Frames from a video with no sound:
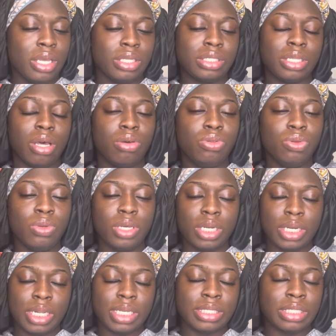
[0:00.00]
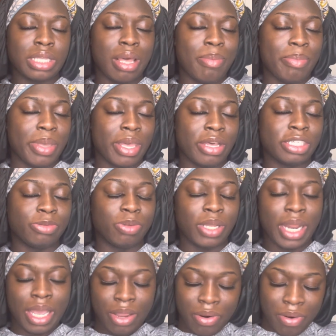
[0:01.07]
So you could have did something else, but
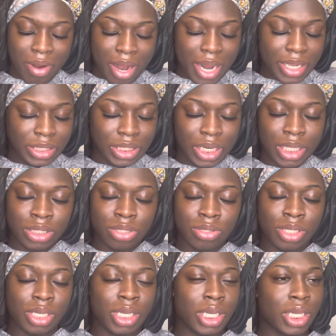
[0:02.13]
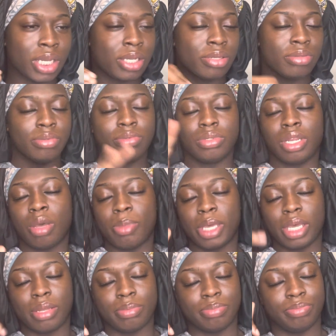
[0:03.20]
that crying shit that you did, no
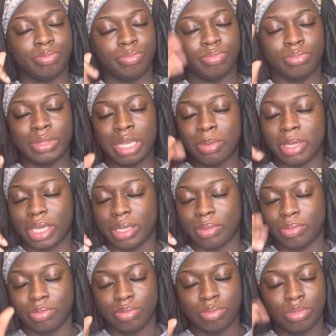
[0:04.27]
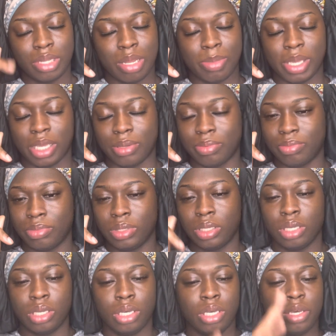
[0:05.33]
ma'am, no ma'am, no ma'am.
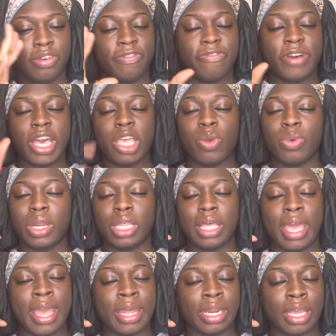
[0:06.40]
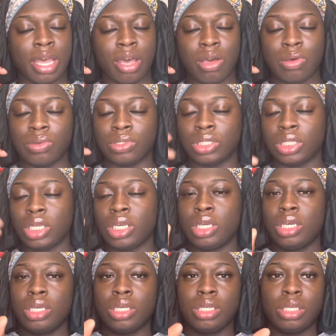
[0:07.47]
Find you another acting coach.
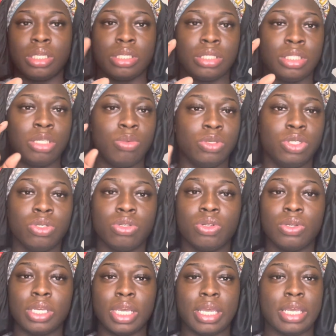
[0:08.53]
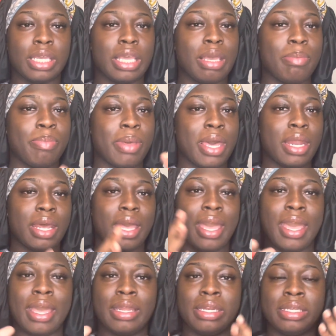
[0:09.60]
See what you can do then. Get better
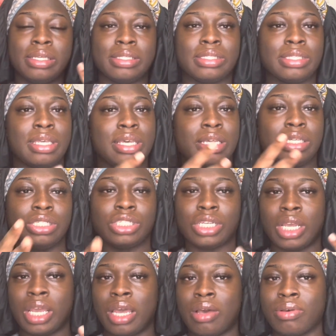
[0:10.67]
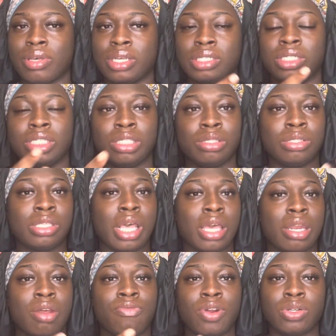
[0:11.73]
at these things, child. Because just
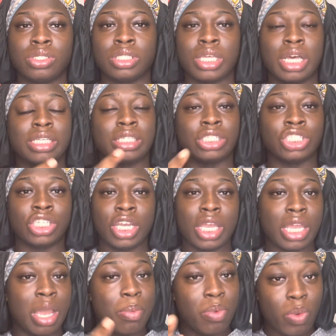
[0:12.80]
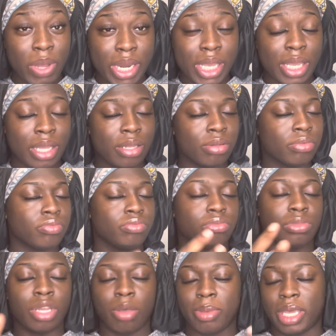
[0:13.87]
taking up roses because the check coming with it,
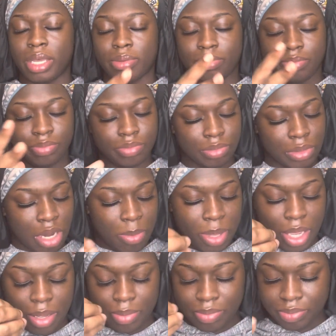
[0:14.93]
no, ma'am. No, ma'am.